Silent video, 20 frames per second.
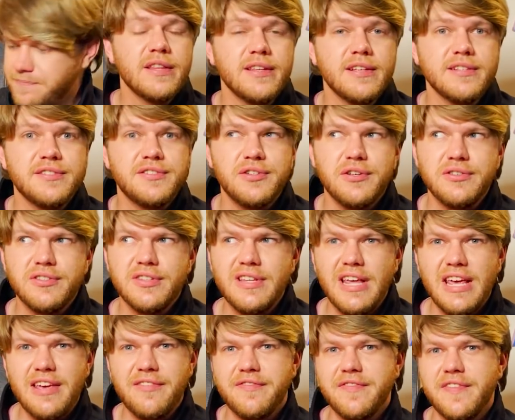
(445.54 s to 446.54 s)
1.
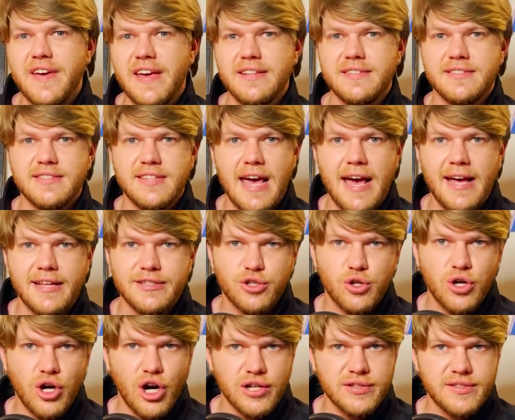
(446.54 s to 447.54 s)
Certain events
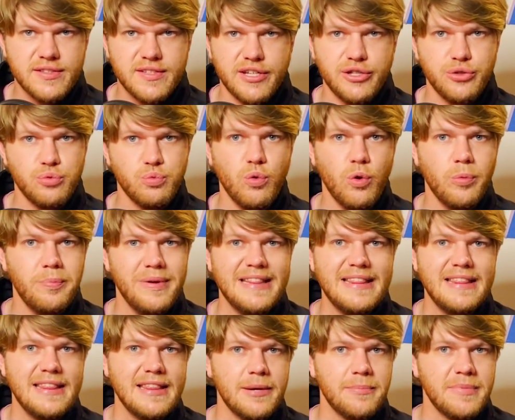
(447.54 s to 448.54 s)
and content will be
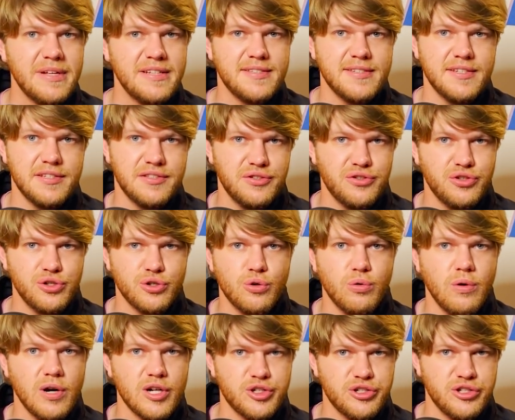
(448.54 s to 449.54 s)
limited to
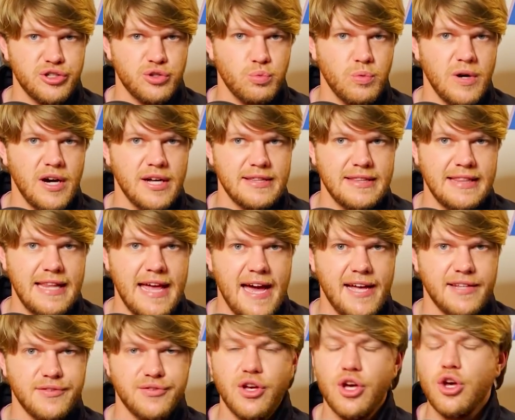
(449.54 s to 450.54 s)
Quadrant 1
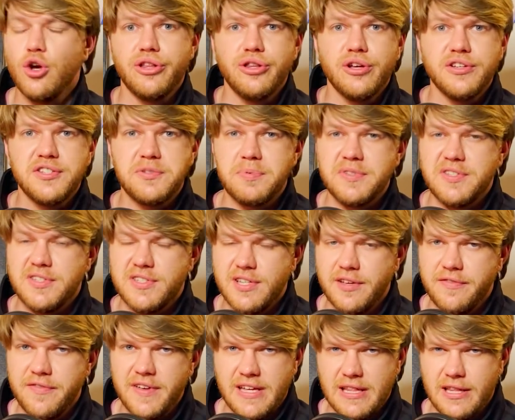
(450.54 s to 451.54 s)
land. We don't know
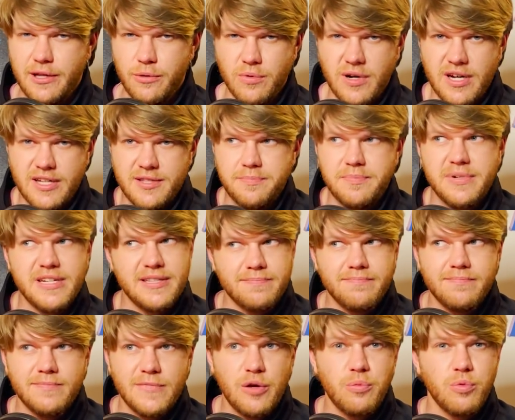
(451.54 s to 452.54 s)
specifically what, but
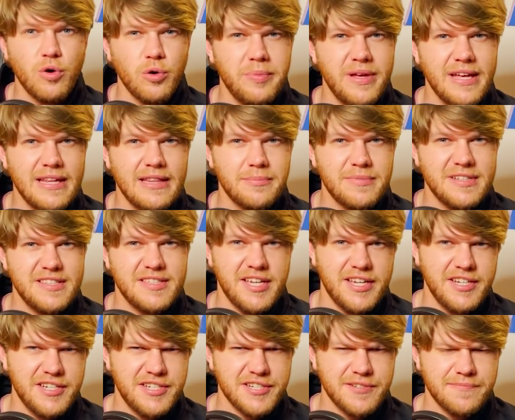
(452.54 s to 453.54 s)
there will be a
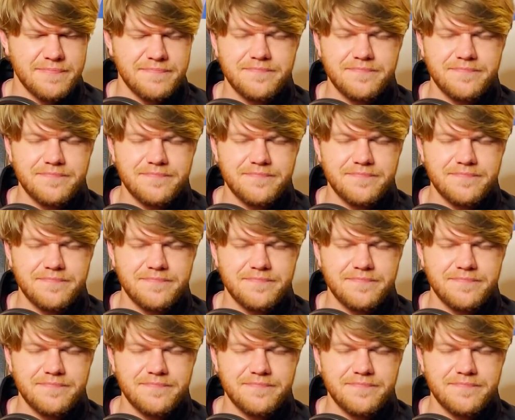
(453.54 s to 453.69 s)
limitation.